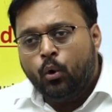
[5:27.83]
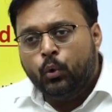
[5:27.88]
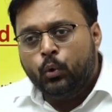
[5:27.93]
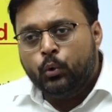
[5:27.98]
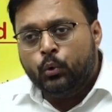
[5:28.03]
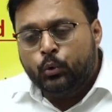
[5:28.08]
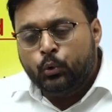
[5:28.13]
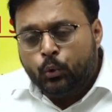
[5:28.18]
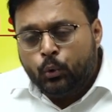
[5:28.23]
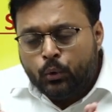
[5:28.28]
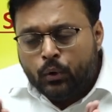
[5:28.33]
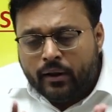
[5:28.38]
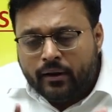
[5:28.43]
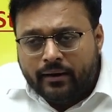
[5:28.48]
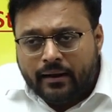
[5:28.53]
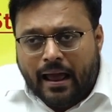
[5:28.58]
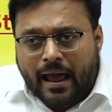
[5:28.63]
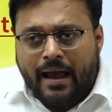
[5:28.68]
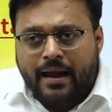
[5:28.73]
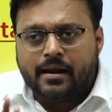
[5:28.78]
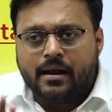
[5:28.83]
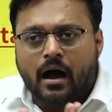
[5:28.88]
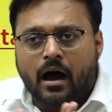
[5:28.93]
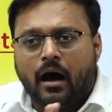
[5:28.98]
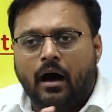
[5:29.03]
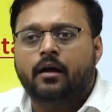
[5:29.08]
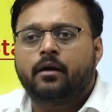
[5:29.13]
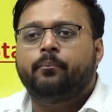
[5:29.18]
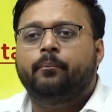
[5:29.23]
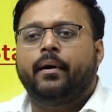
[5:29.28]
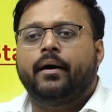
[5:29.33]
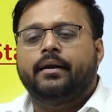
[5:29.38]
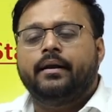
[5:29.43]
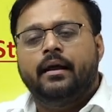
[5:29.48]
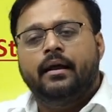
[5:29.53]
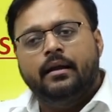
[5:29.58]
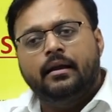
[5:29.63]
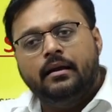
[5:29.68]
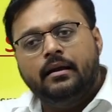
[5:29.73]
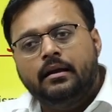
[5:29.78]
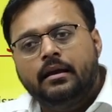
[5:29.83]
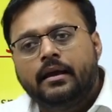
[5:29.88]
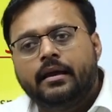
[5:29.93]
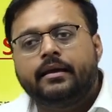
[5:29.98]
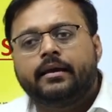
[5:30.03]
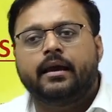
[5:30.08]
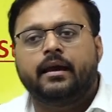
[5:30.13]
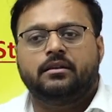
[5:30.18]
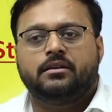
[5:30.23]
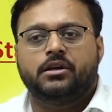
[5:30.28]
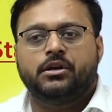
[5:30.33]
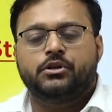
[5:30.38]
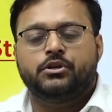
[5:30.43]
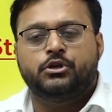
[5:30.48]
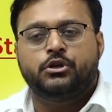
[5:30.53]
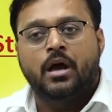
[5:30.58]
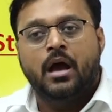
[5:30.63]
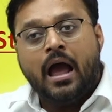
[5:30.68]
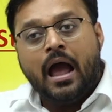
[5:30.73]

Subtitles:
rural and urban linkages,